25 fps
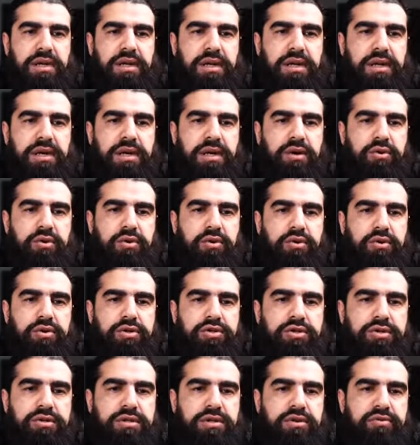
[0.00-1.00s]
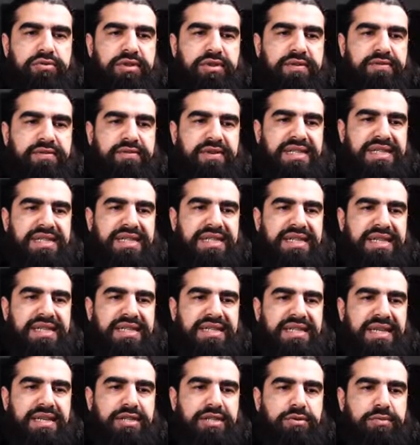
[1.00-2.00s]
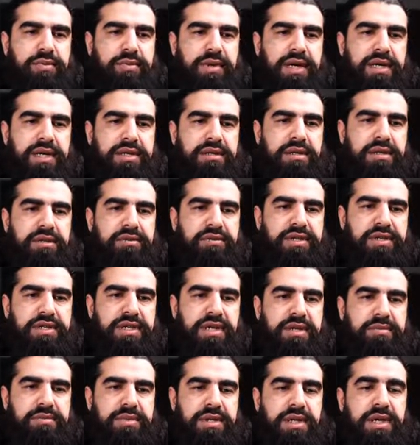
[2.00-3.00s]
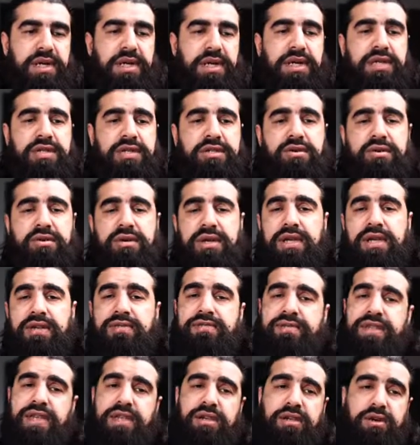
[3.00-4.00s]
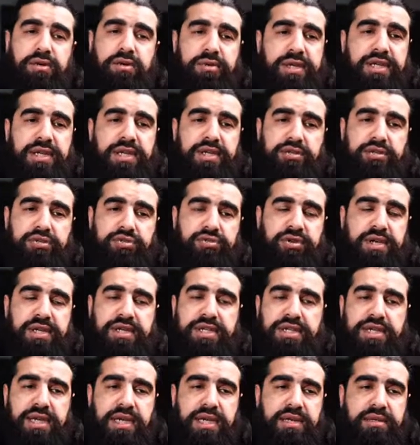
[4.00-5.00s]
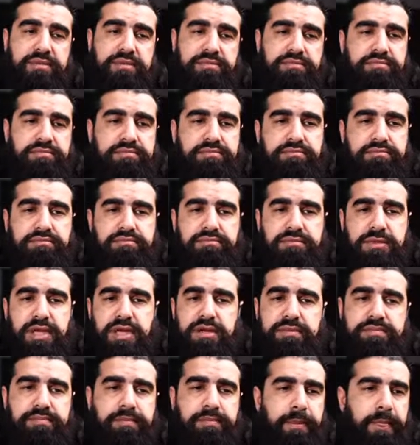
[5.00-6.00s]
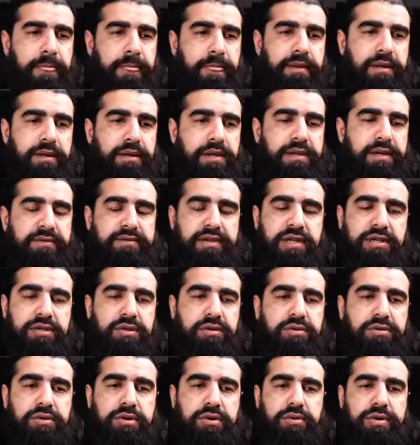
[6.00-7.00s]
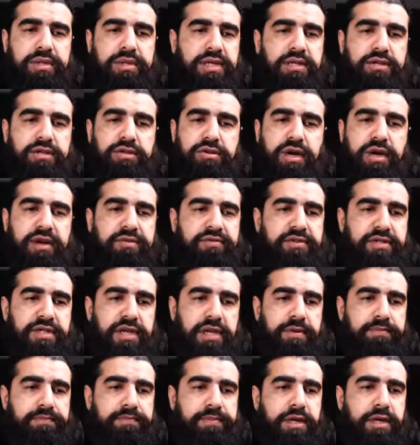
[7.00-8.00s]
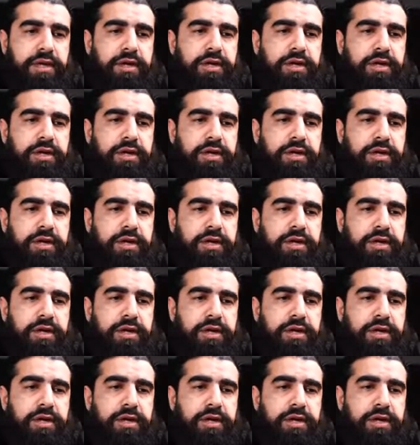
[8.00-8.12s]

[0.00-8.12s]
Or should the revert still say subhanallah 3 times? So if they know it, they should try to say it. Yeah. If they don't know it, then they don't have to say it.